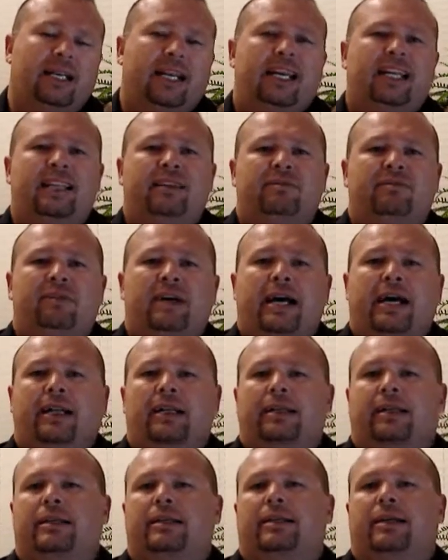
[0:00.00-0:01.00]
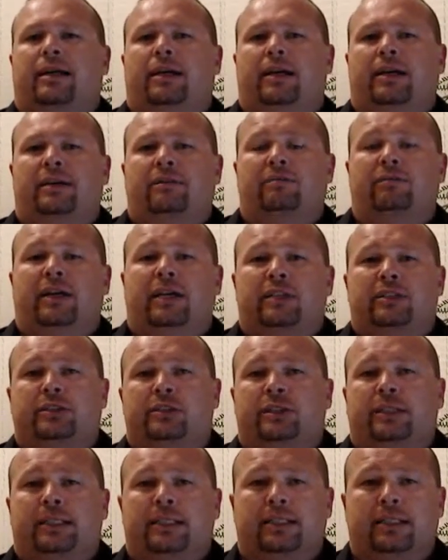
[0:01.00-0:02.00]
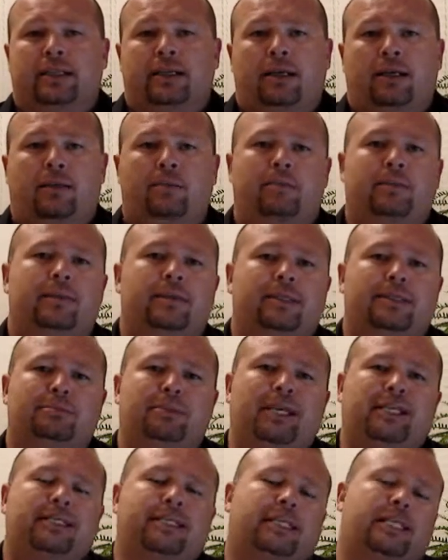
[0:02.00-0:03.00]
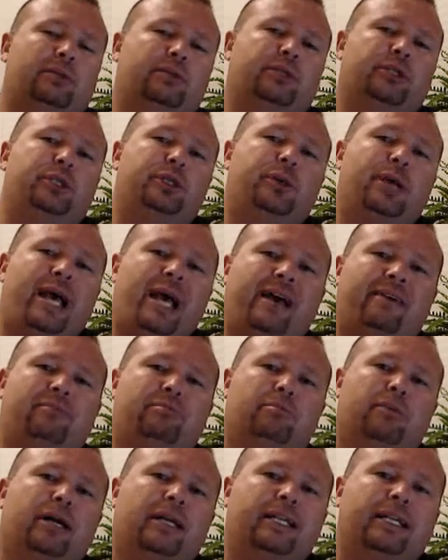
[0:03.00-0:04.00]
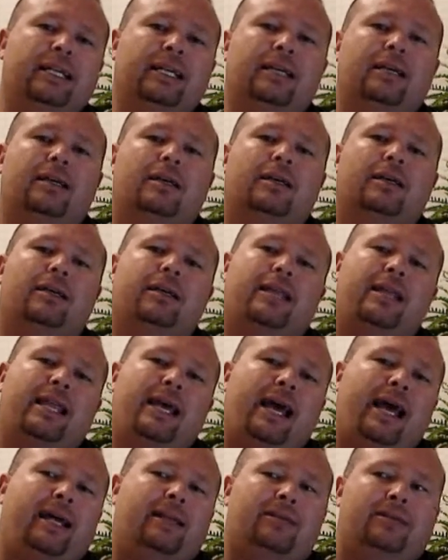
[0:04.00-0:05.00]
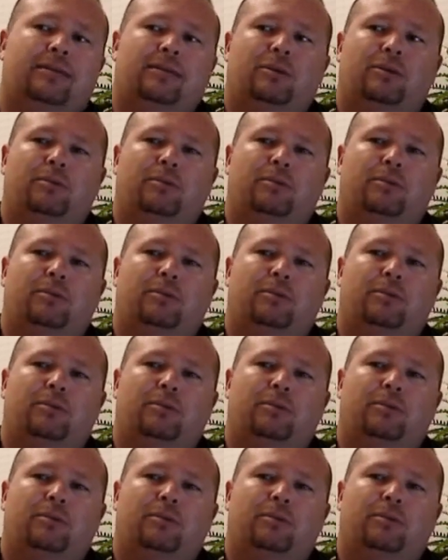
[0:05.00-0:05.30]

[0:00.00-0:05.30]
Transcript: And then finally, investor income is basically where you have money that